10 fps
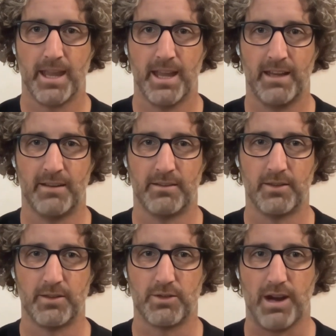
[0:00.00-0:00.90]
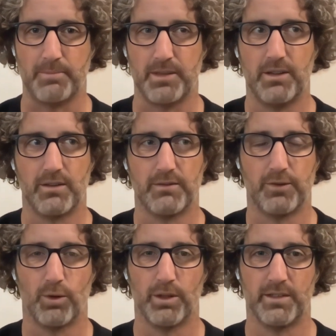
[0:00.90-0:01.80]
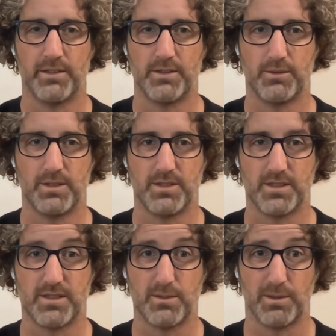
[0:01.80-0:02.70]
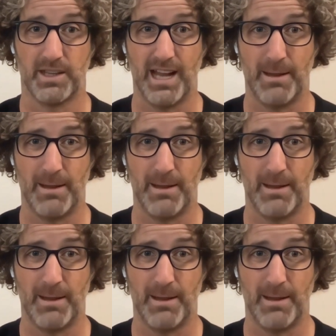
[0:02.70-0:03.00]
And the trap that you can fall into is just doing the